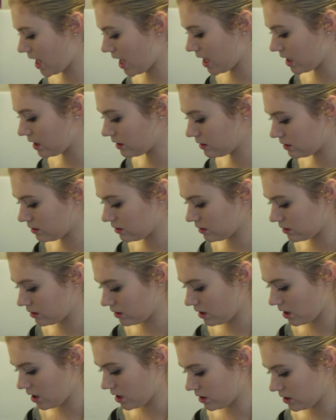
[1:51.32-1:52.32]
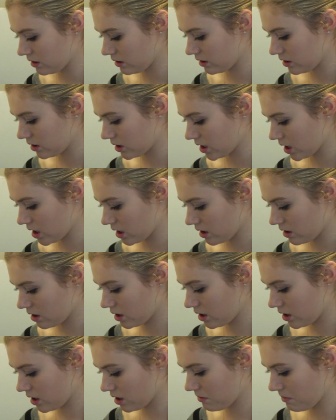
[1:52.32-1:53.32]
eggs just because it's like
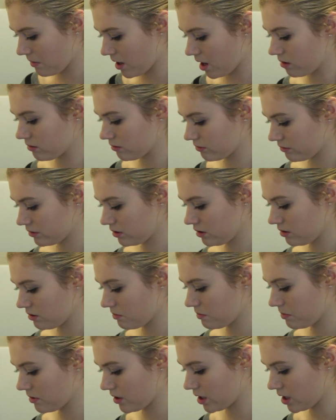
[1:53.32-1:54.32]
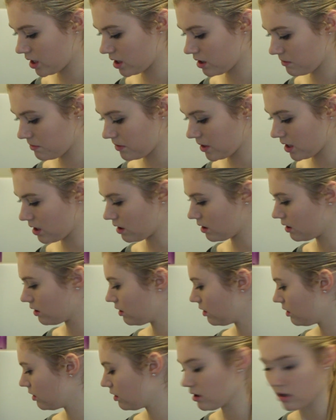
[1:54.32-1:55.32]
a good amount to put in the
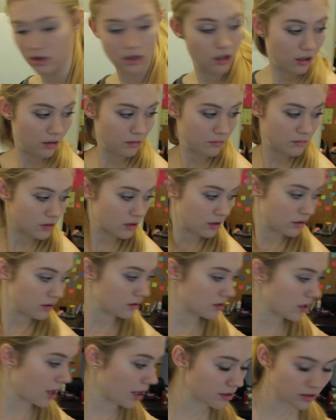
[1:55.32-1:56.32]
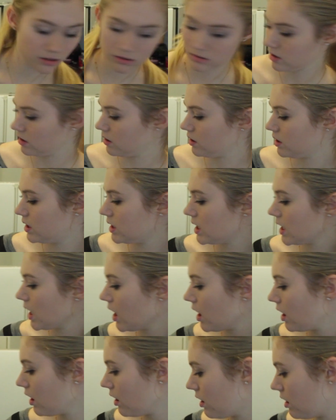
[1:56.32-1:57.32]
pan. Toss those in the
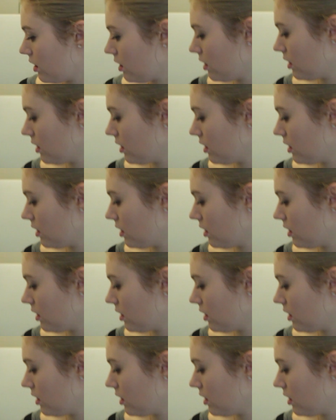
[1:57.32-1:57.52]
sink.